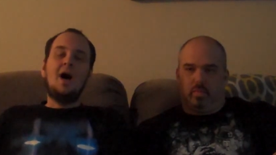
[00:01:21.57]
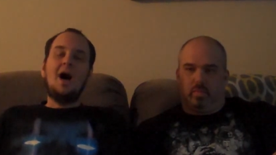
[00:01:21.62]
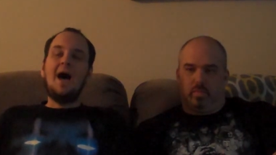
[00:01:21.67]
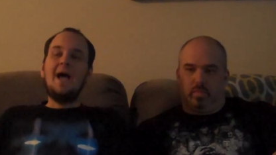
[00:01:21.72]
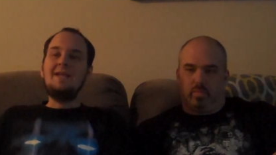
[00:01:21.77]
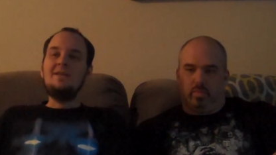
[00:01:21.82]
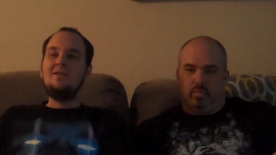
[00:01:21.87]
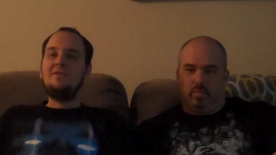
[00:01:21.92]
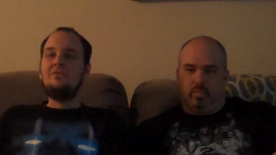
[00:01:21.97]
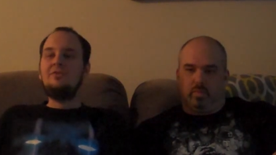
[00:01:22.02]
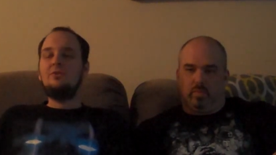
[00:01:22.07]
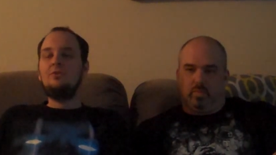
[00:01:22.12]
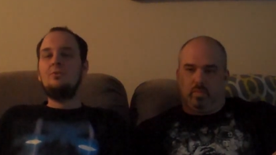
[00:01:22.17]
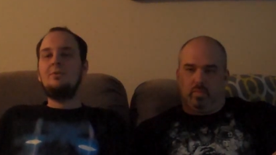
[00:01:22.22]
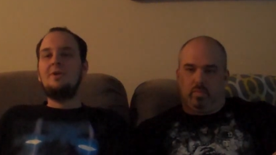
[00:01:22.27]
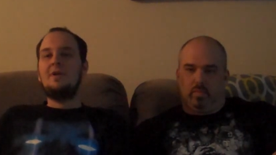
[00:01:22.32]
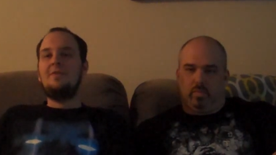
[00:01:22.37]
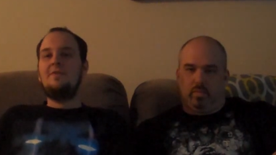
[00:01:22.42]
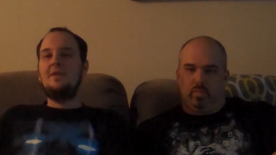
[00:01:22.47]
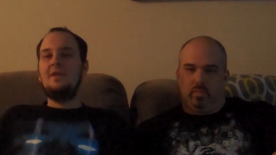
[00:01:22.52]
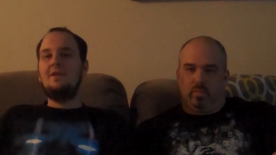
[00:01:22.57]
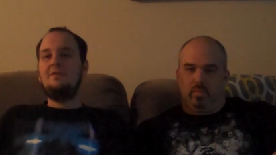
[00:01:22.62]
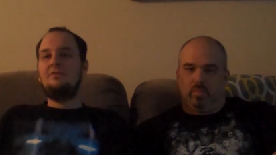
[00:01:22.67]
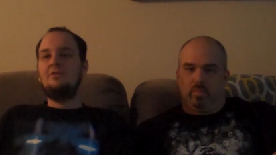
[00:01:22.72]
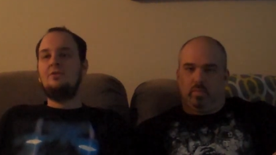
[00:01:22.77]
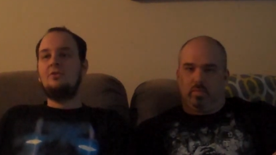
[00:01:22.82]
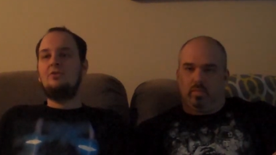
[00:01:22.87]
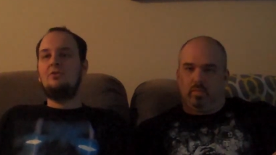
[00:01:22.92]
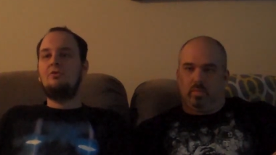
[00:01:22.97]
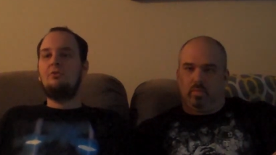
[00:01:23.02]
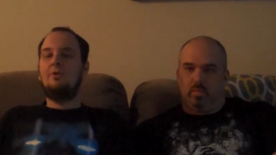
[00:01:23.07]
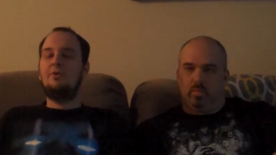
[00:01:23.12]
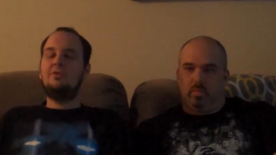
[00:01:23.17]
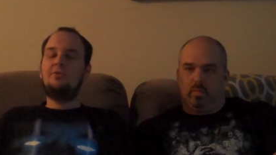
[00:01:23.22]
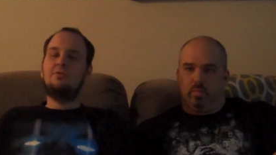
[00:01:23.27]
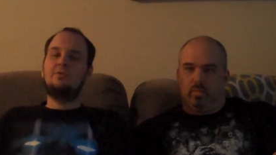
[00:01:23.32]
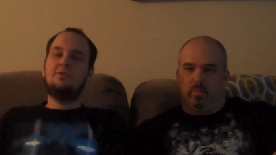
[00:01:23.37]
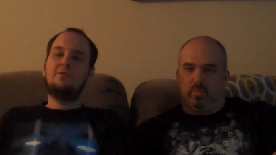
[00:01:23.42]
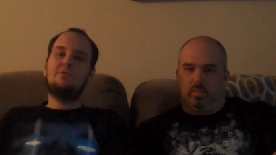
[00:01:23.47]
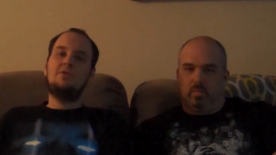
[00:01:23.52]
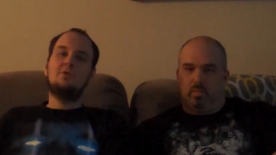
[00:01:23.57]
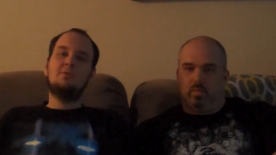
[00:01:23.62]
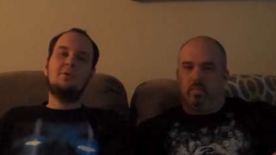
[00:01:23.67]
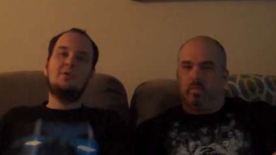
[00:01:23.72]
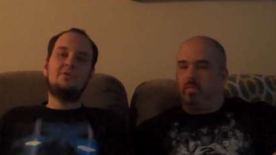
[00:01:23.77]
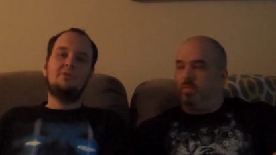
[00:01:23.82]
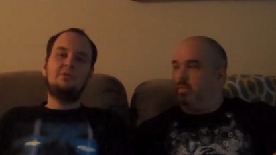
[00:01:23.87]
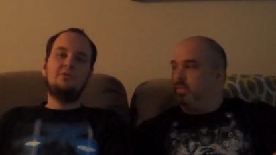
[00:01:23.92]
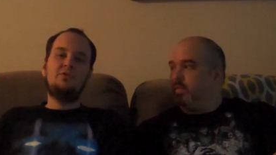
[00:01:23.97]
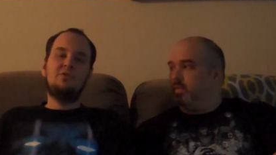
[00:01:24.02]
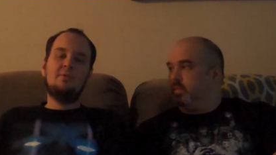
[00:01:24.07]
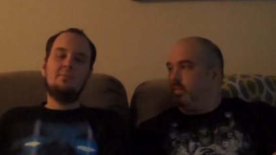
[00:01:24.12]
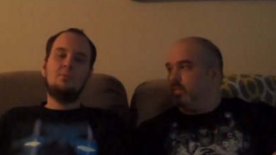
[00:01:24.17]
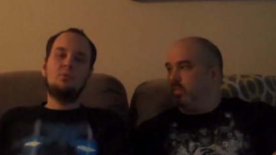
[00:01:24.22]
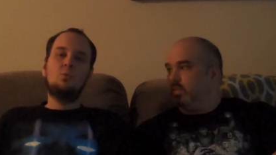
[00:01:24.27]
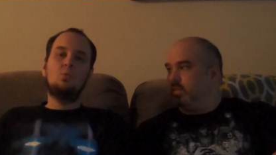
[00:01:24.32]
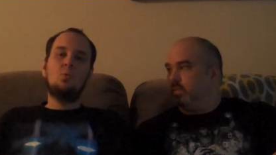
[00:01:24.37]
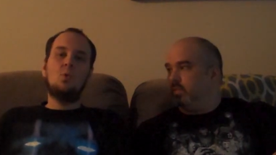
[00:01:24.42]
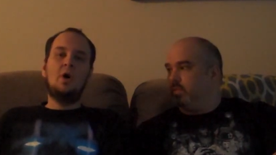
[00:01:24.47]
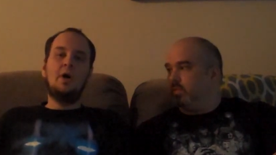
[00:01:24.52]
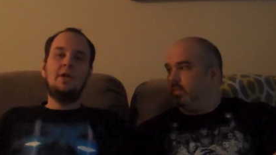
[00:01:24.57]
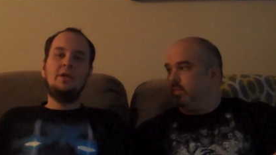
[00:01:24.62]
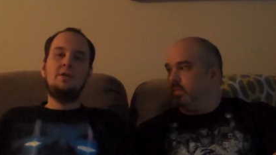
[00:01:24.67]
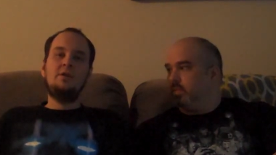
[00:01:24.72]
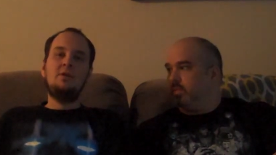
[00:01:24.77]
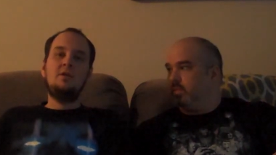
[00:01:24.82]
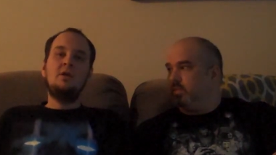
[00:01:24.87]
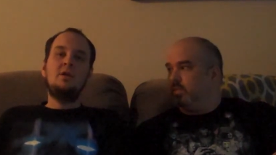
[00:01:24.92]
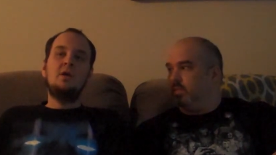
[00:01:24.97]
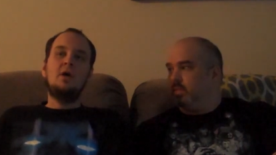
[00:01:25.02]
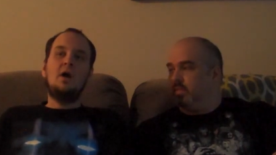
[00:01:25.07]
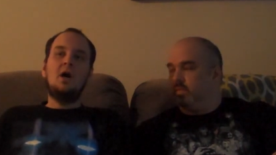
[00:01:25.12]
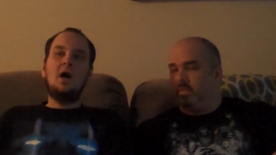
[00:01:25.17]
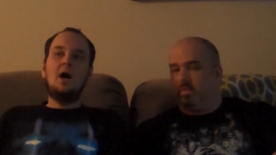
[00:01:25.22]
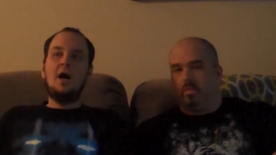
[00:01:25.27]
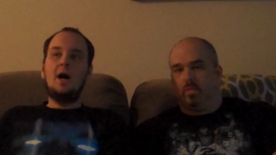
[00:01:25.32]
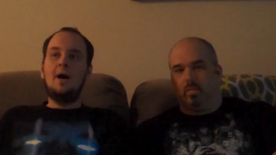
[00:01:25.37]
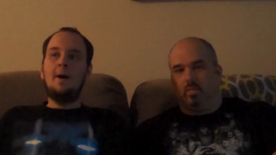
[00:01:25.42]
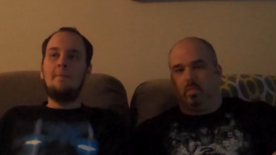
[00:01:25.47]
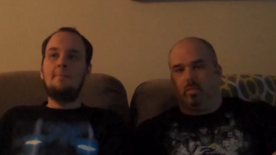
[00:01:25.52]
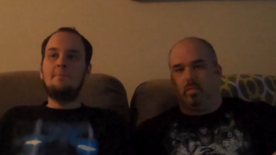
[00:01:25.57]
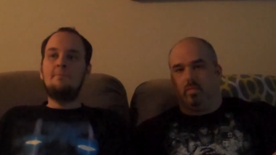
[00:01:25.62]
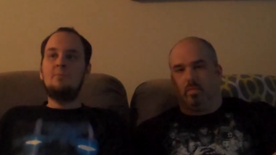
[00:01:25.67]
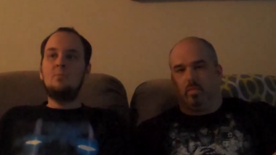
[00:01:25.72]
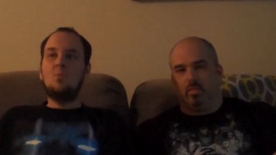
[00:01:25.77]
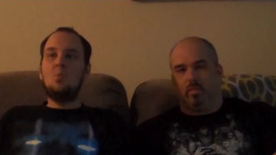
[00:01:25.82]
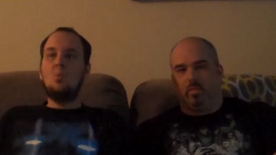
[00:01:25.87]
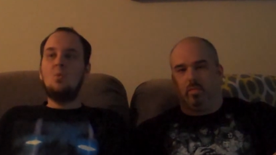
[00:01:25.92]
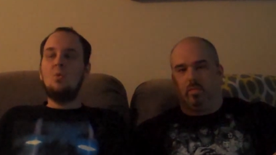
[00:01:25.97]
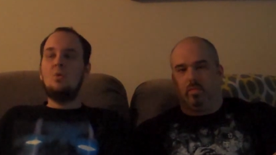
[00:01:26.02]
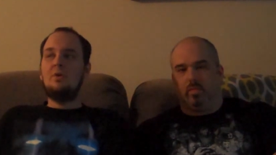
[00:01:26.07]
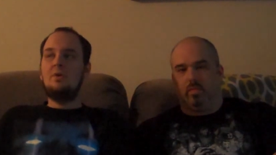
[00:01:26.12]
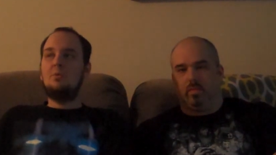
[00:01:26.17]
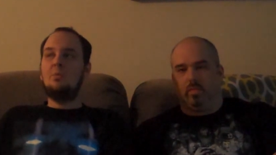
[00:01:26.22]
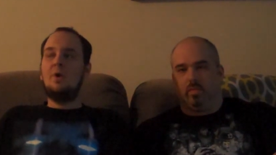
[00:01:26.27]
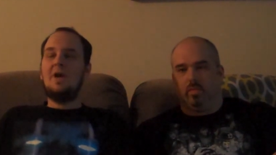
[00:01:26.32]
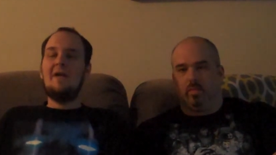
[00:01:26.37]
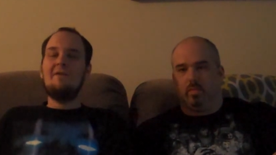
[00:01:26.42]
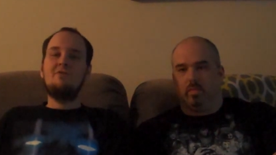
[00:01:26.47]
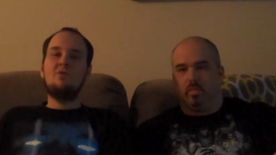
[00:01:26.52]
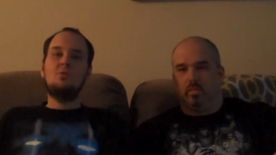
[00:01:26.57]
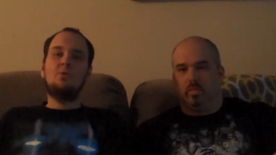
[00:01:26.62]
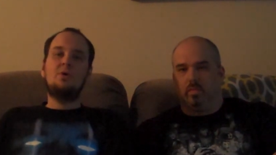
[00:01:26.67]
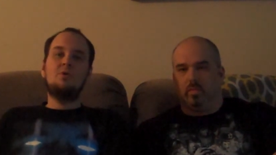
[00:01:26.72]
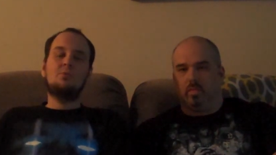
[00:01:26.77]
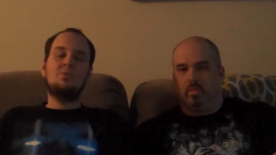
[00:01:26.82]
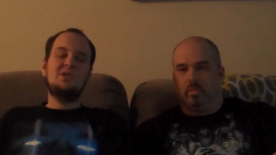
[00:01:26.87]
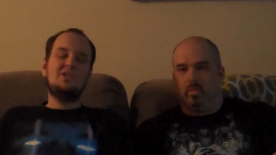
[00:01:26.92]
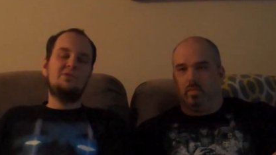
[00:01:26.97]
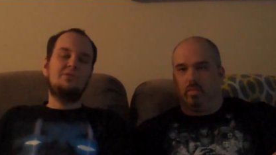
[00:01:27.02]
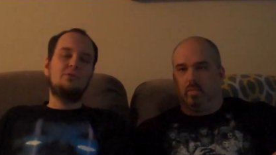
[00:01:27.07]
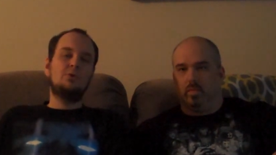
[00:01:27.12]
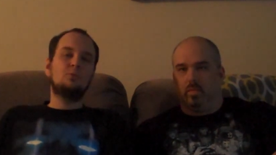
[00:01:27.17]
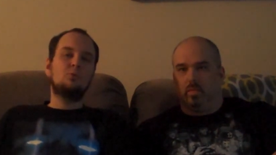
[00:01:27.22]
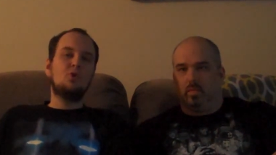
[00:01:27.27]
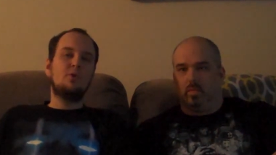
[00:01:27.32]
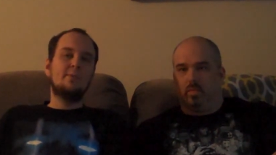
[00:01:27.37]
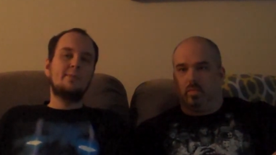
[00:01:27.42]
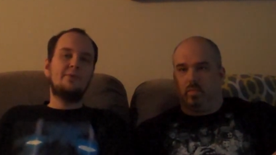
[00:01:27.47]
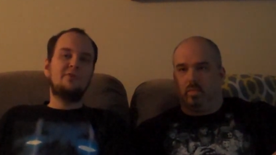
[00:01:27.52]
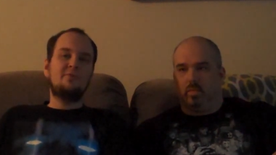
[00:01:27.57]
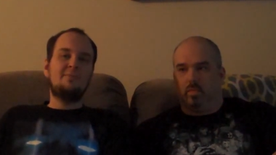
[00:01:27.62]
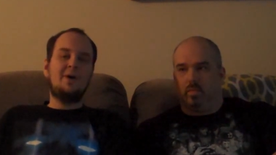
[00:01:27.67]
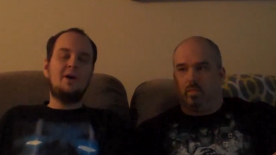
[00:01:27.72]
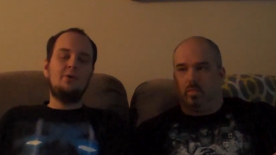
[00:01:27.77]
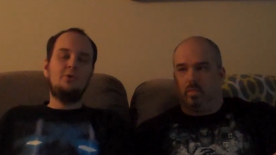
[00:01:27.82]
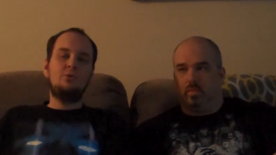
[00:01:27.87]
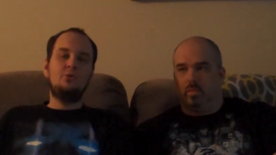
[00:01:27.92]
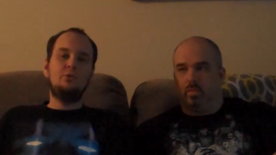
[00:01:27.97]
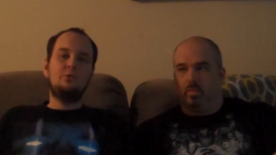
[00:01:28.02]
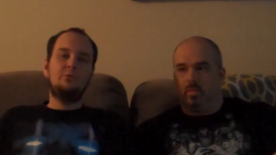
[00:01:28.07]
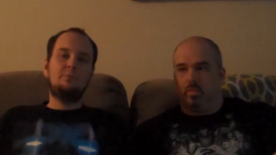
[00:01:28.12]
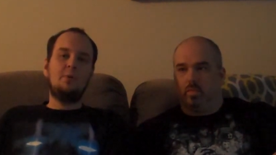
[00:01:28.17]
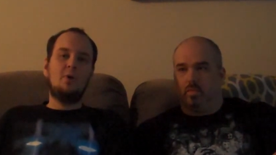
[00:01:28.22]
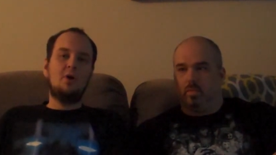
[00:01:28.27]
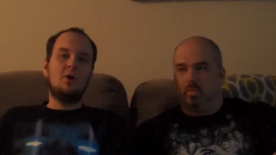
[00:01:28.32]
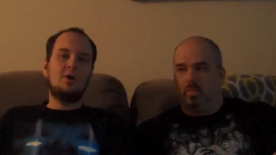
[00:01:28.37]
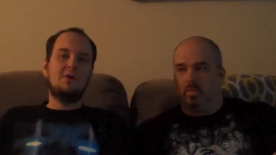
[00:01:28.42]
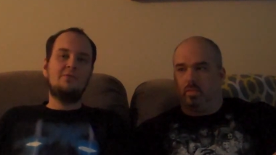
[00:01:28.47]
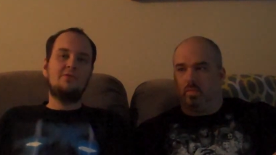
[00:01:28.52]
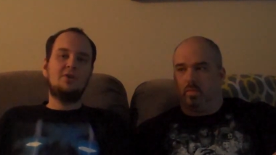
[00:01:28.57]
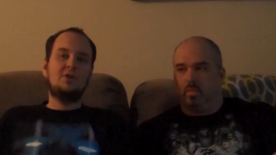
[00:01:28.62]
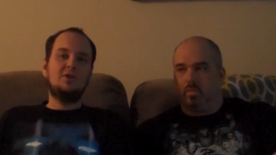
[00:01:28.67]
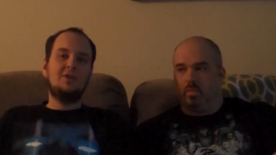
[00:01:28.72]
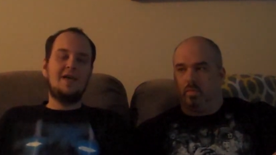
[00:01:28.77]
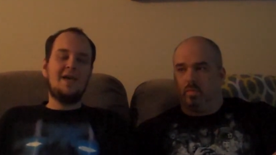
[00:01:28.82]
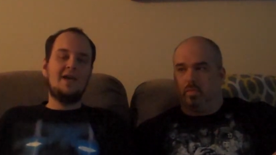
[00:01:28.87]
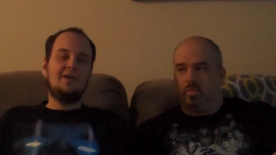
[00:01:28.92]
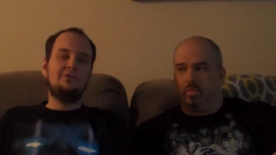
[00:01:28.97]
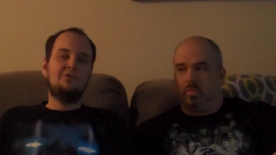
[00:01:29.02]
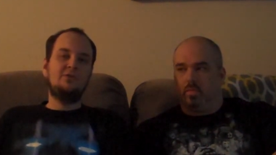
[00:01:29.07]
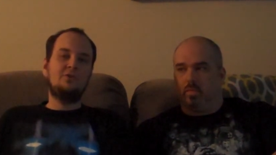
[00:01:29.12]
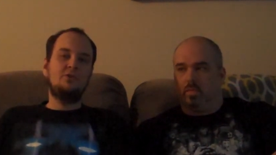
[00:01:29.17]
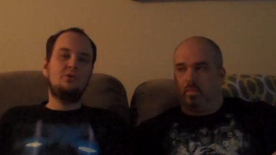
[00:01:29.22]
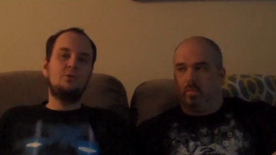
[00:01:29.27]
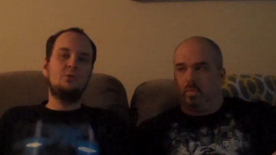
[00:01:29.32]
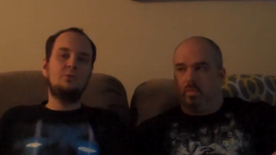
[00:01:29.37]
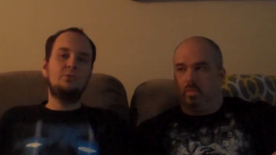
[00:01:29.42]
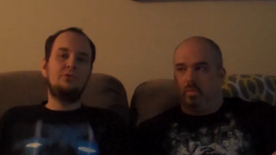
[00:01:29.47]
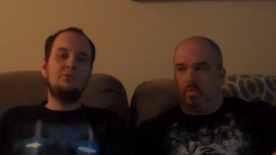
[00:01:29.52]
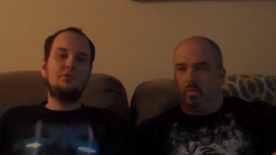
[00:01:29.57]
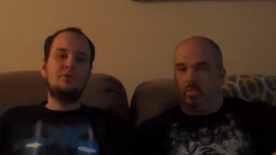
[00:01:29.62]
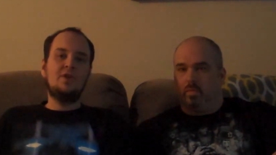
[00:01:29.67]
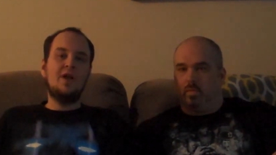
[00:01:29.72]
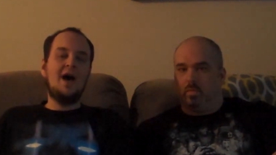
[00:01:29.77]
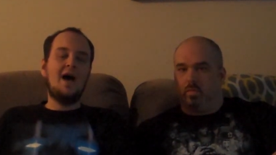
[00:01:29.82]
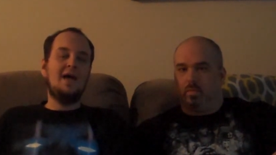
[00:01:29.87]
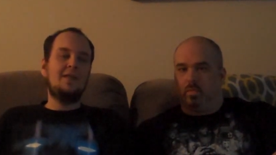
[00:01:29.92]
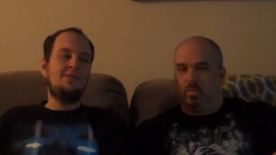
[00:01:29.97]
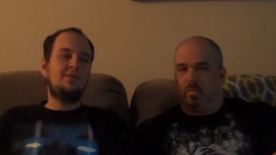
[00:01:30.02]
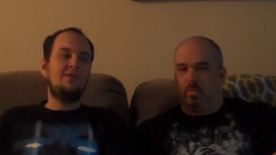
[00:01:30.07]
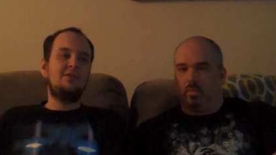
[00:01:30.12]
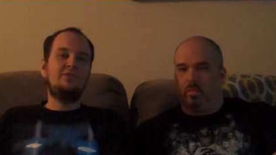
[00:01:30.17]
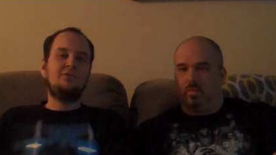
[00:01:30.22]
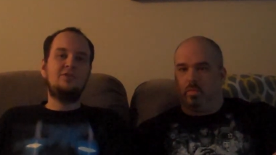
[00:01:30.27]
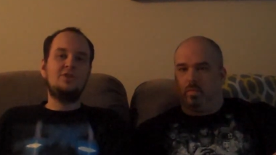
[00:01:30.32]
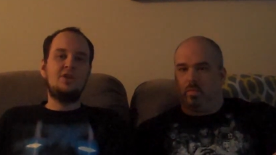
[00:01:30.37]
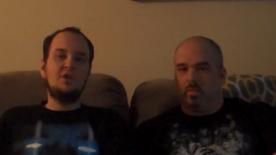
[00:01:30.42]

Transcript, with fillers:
Speaker 1: I disagree. I think he's a good choice for a few reasons. Number one, um, everyone reads the rumors about who's part of the class and who's not this